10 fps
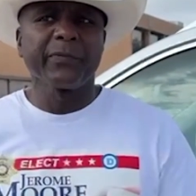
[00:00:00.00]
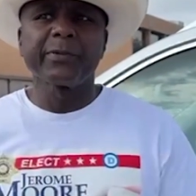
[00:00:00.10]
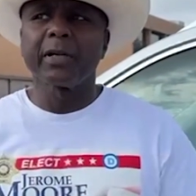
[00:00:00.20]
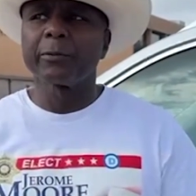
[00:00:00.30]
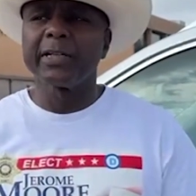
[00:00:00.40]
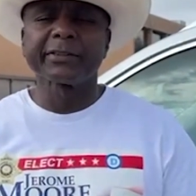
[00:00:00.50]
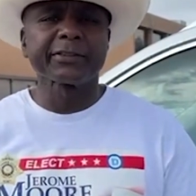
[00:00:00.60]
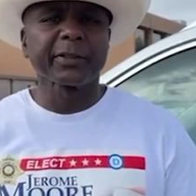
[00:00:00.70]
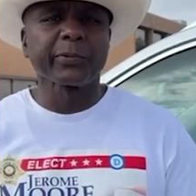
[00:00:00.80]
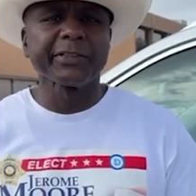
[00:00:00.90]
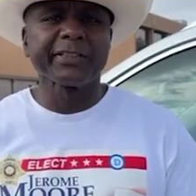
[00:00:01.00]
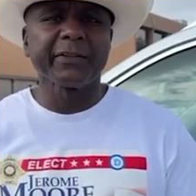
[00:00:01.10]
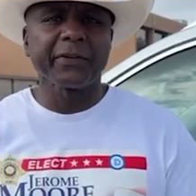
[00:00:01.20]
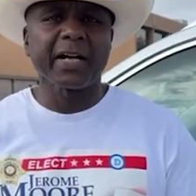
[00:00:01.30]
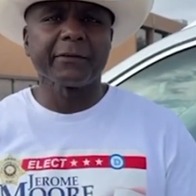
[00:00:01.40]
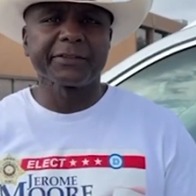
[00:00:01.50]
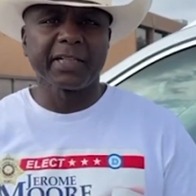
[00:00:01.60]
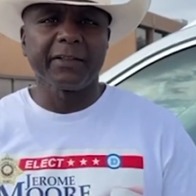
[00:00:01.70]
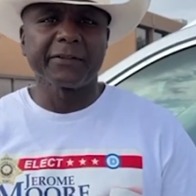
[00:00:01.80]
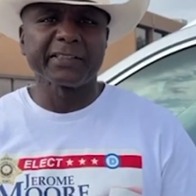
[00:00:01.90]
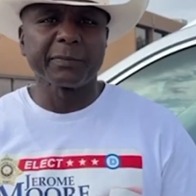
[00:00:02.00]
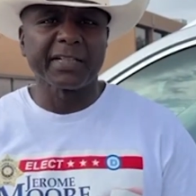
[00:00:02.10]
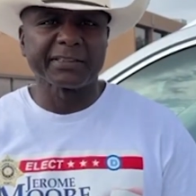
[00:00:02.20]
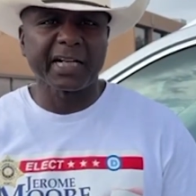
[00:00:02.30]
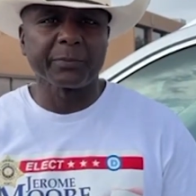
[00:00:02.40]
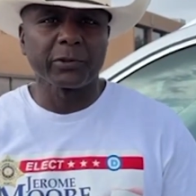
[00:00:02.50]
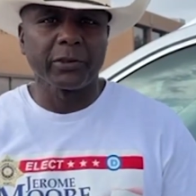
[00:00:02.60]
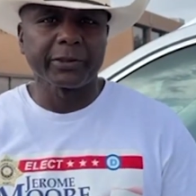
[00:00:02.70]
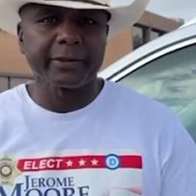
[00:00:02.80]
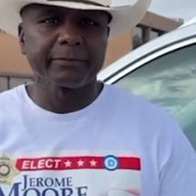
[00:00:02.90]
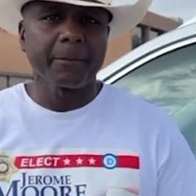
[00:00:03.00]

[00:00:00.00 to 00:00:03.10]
the residents of Precinct 5 safe. That's my top priority.